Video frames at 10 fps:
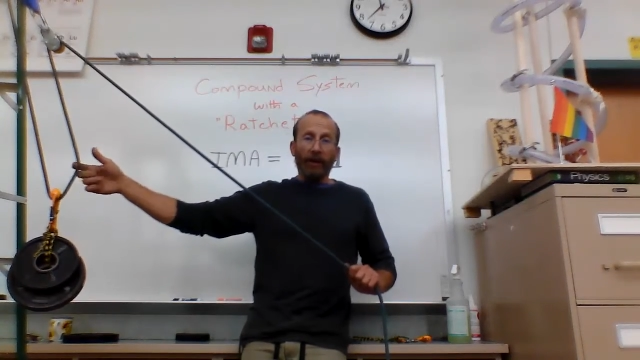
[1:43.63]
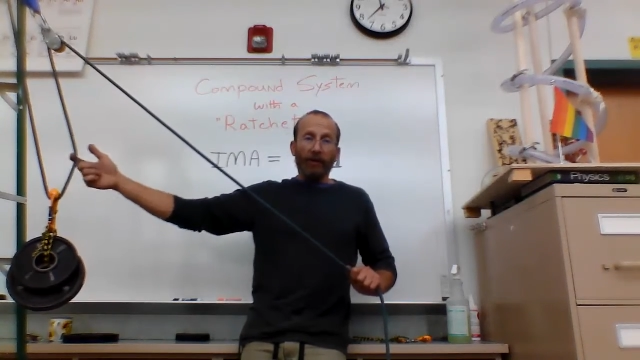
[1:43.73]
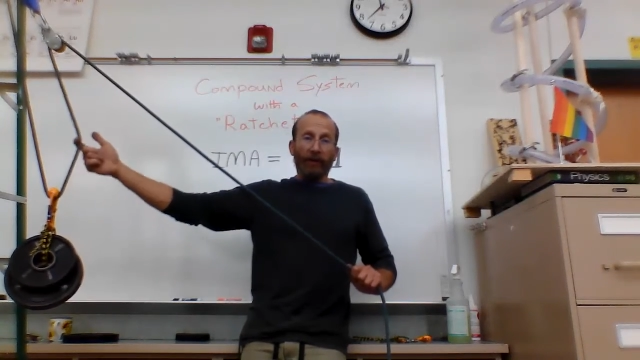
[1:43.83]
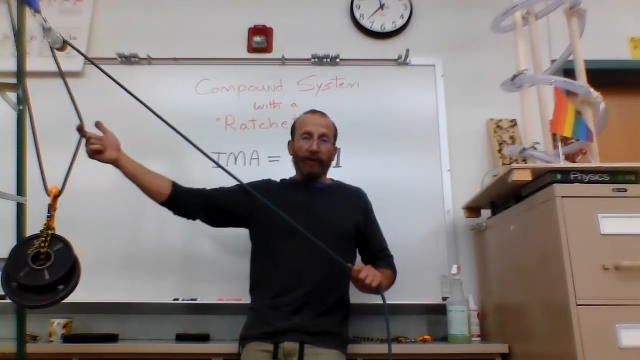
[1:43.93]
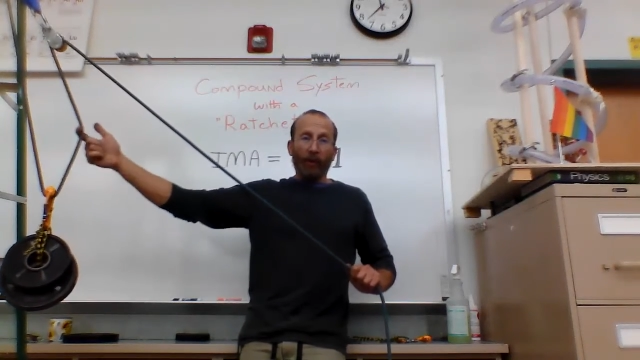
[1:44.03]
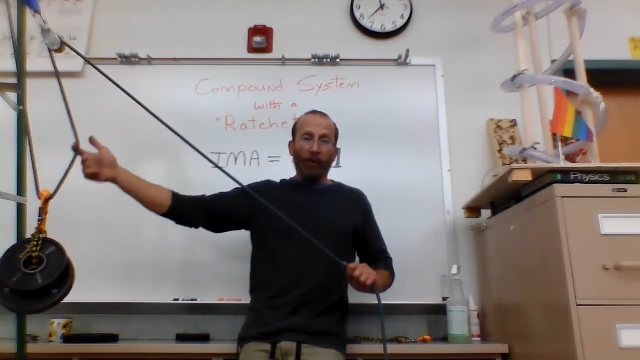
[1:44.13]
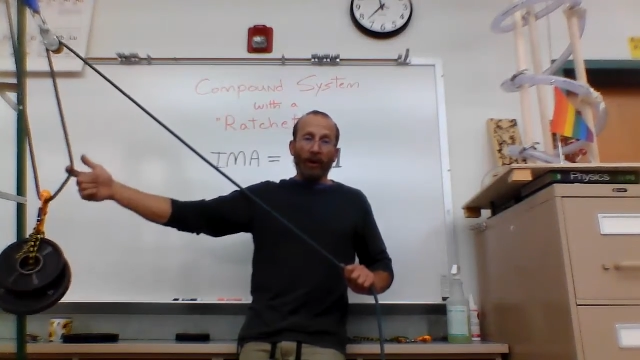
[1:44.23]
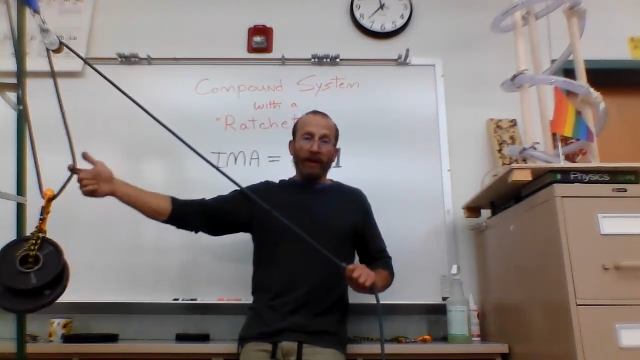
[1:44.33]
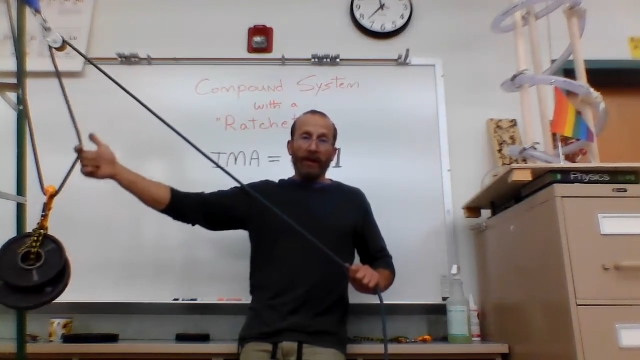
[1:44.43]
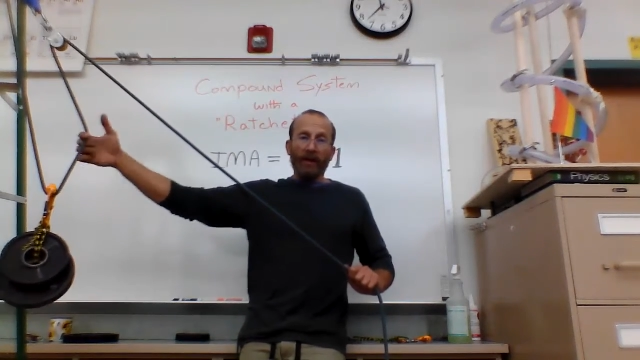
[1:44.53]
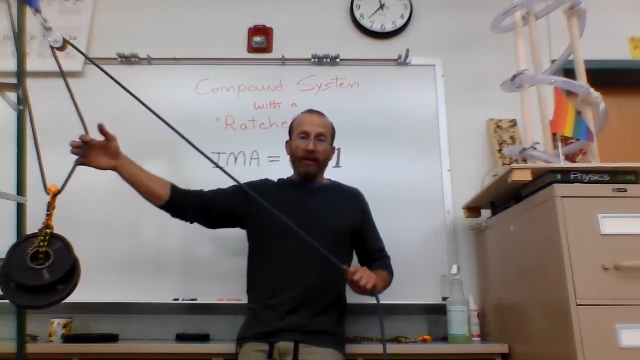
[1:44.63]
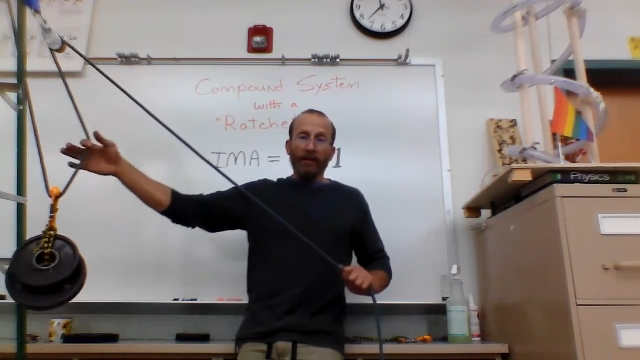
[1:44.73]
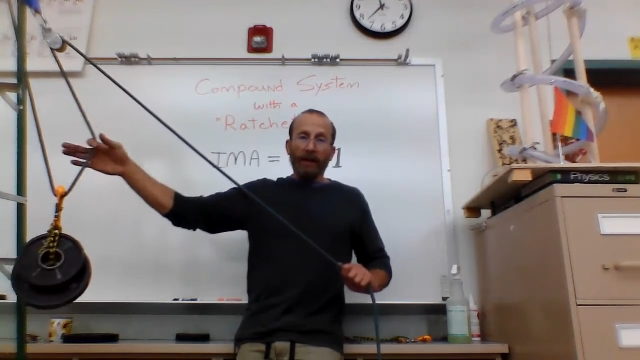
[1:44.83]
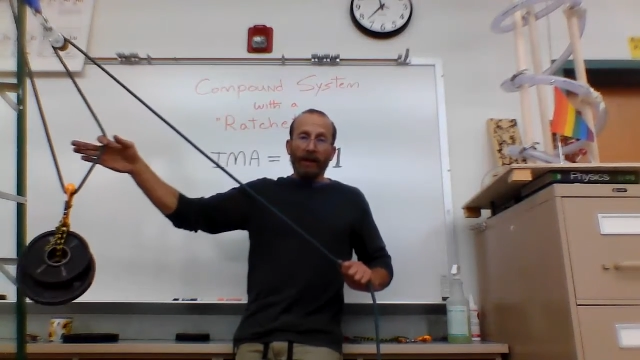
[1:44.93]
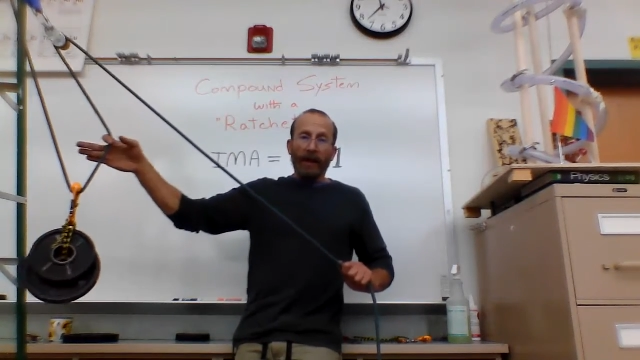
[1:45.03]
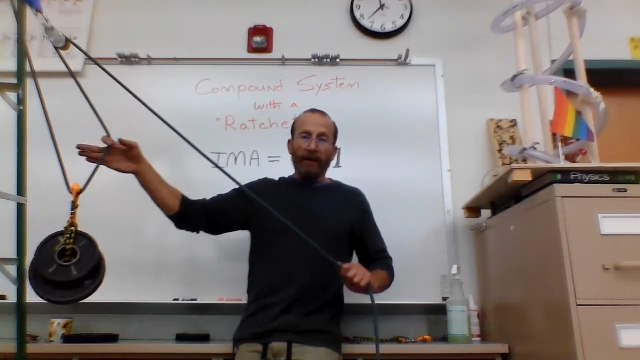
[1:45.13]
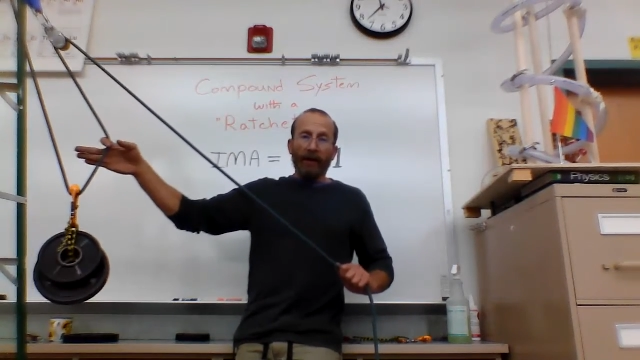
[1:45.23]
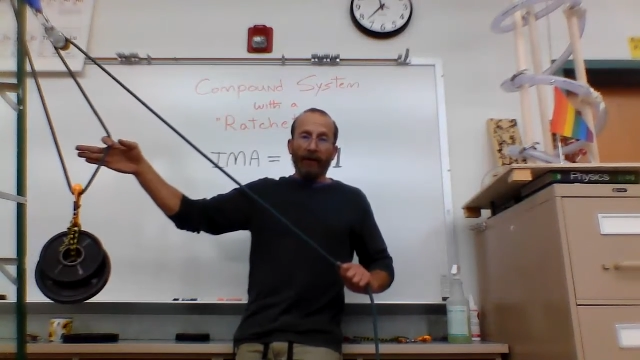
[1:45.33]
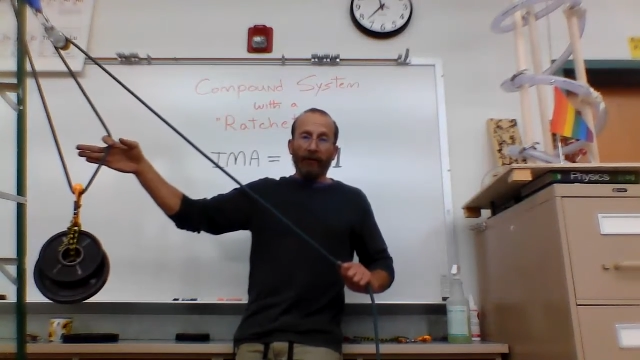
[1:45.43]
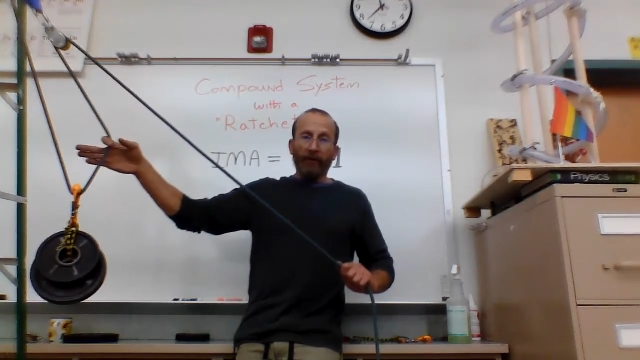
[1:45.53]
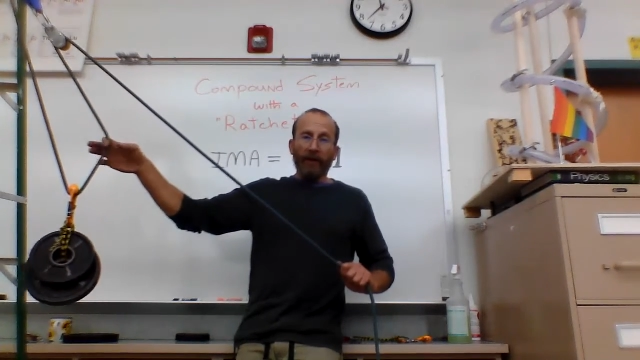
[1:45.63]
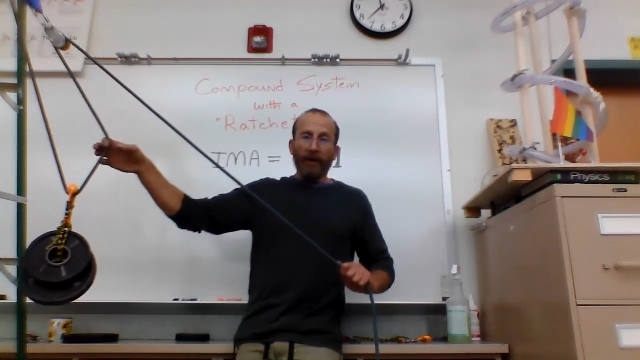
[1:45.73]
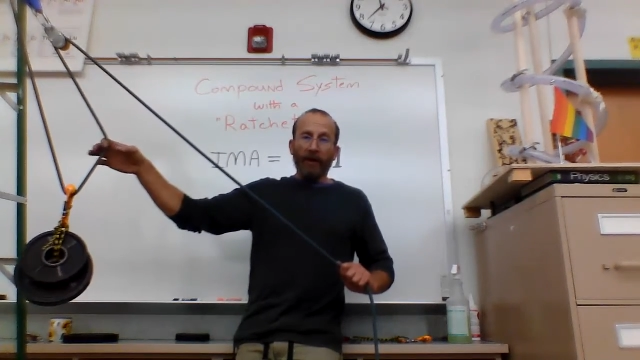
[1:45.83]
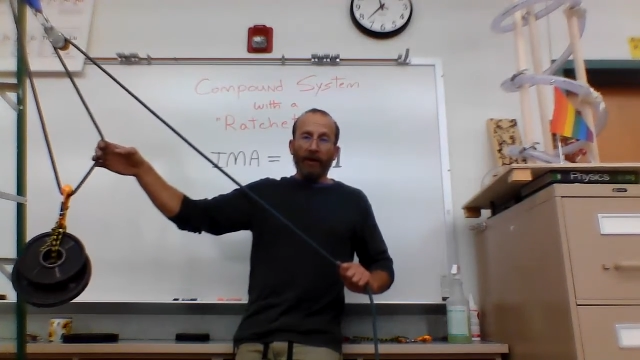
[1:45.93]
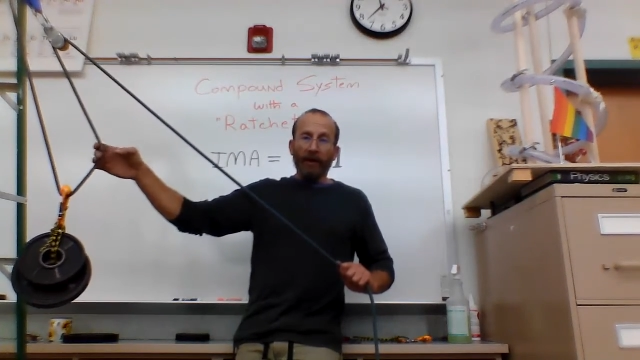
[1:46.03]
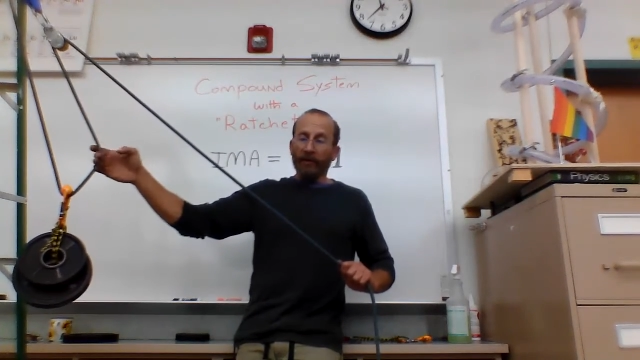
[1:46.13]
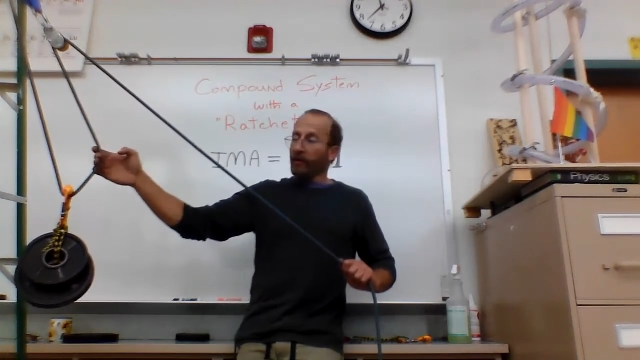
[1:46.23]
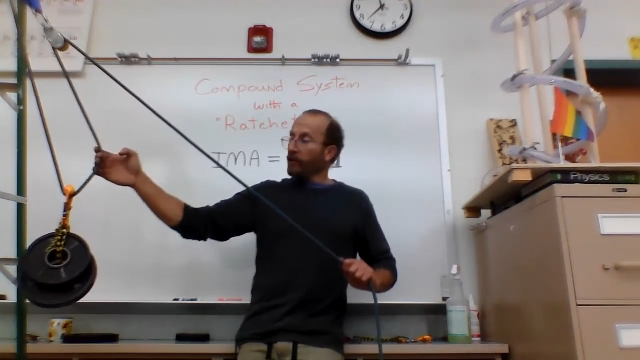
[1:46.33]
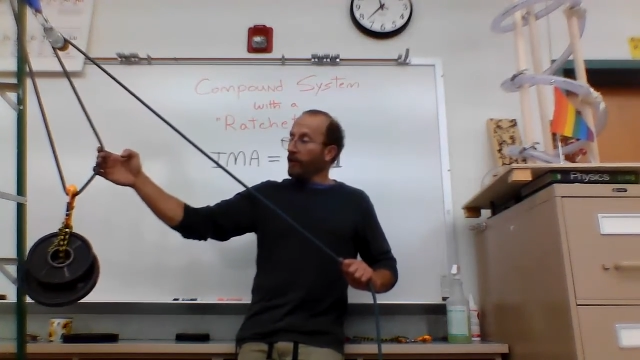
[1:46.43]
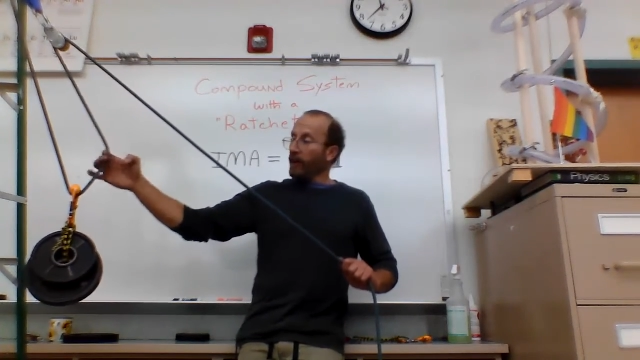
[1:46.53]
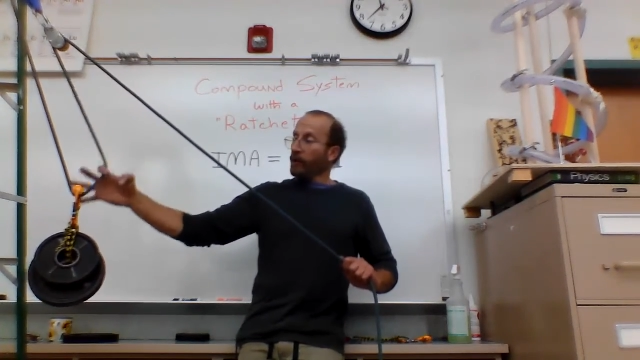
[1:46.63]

So I've got one here, and the other there is going to make